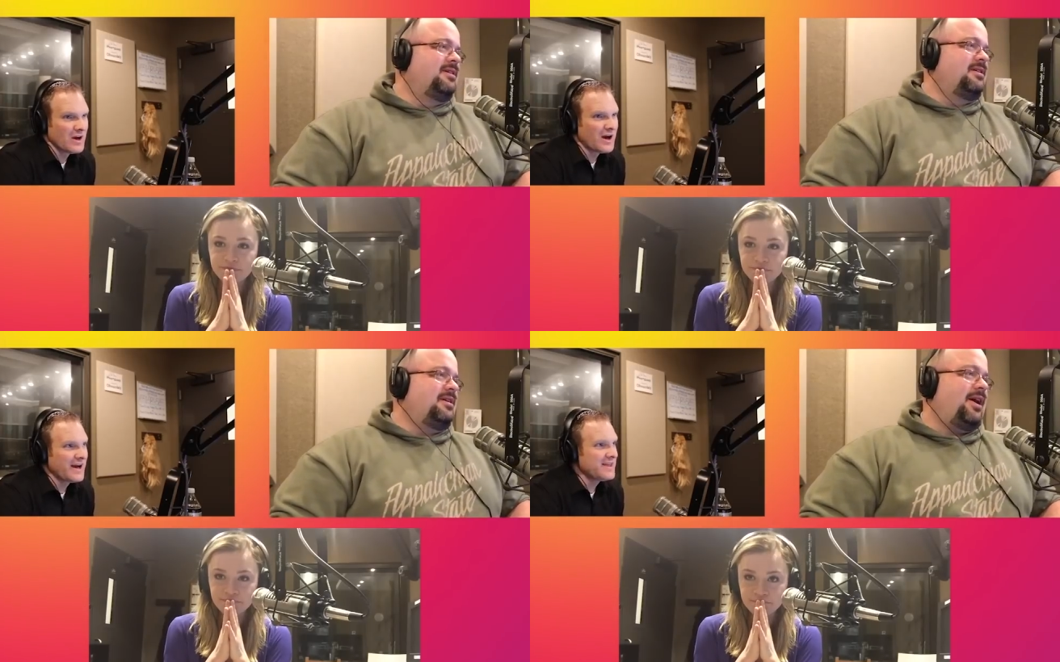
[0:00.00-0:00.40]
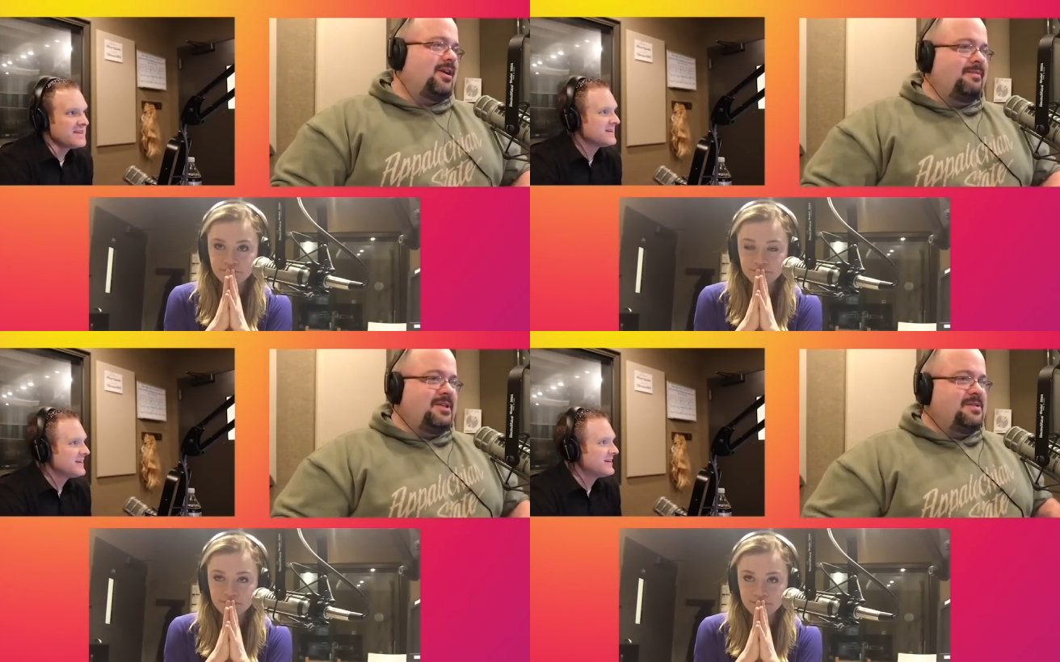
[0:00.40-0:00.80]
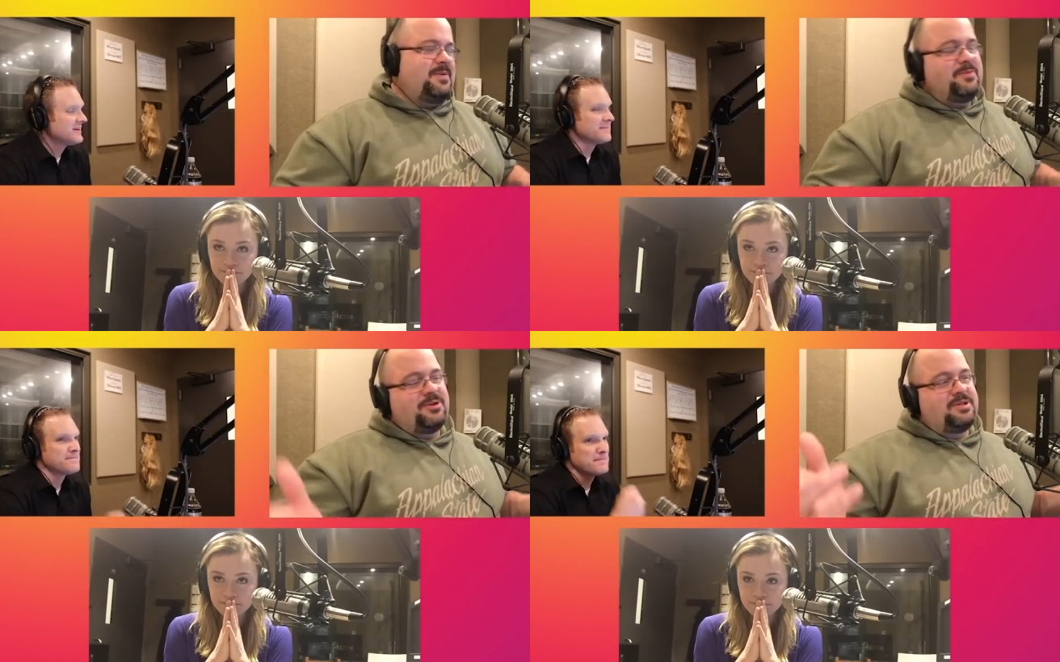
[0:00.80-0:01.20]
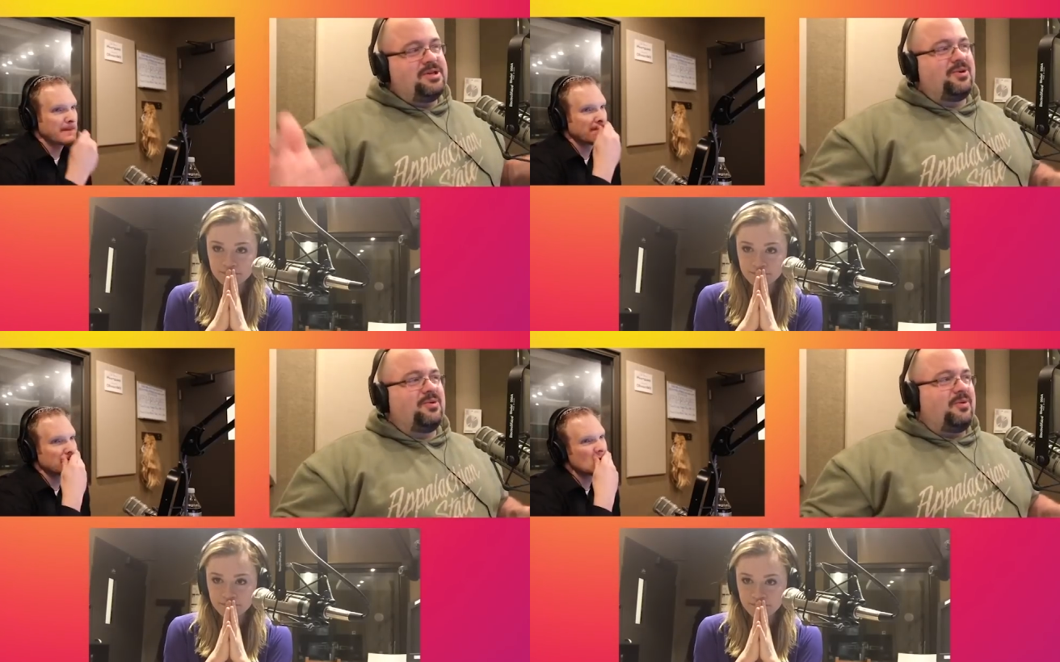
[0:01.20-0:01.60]
Speaker 1: how come these people
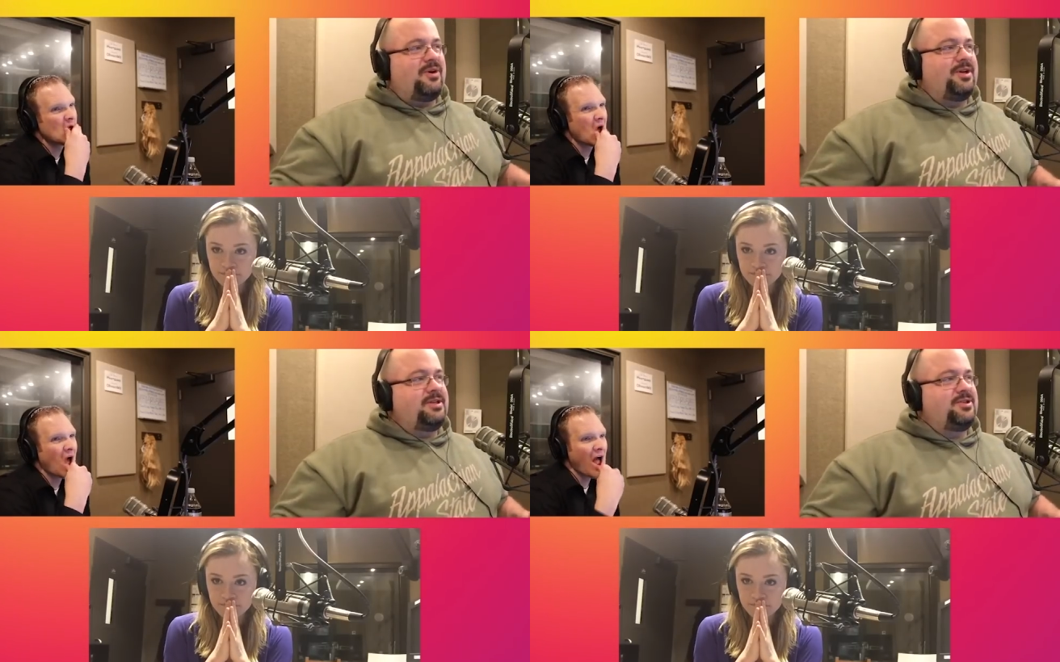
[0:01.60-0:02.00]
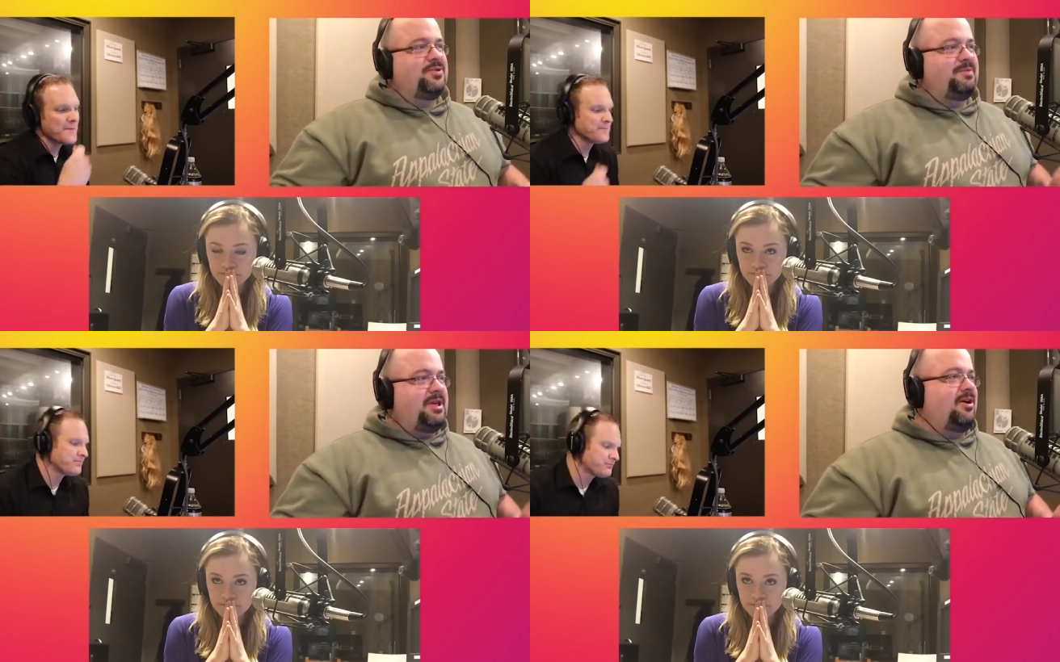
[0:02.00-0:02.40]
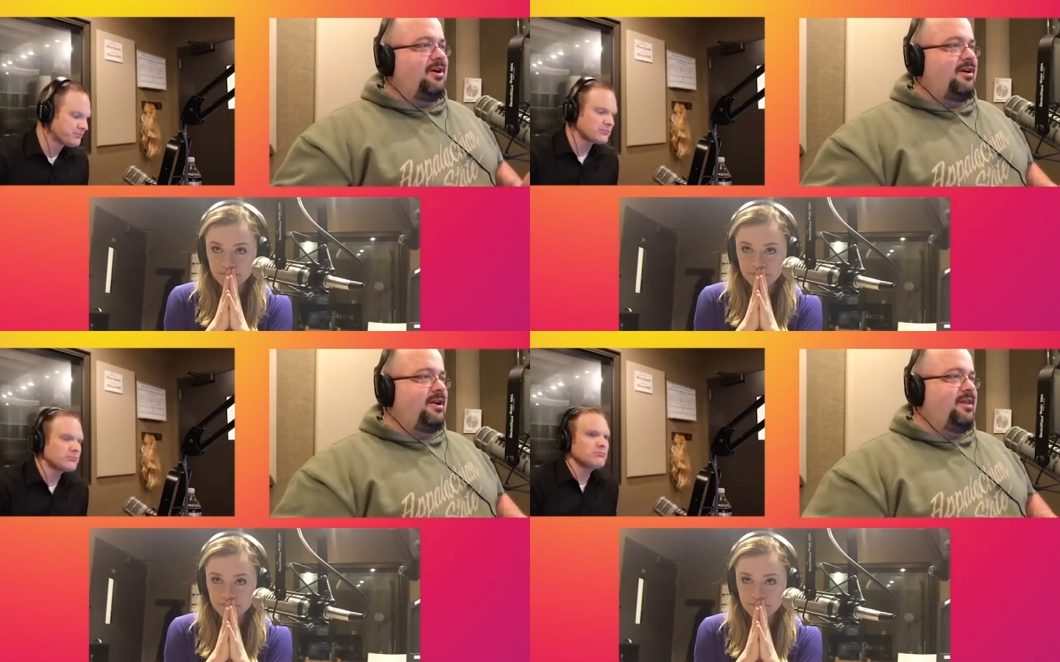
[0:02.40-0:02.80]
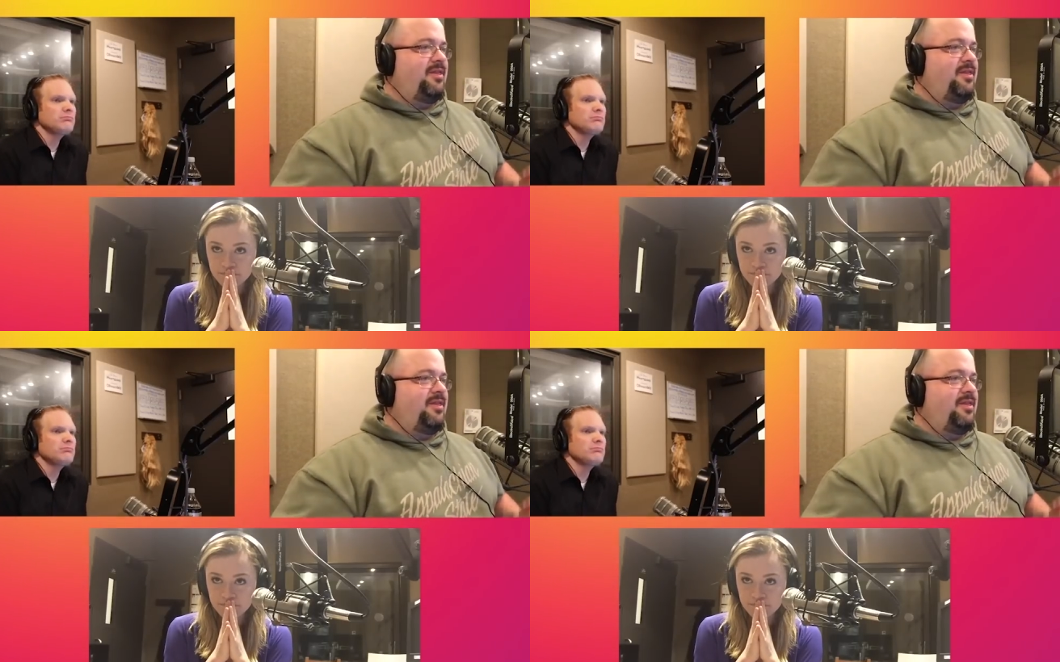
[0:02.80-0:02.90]
don't want to be on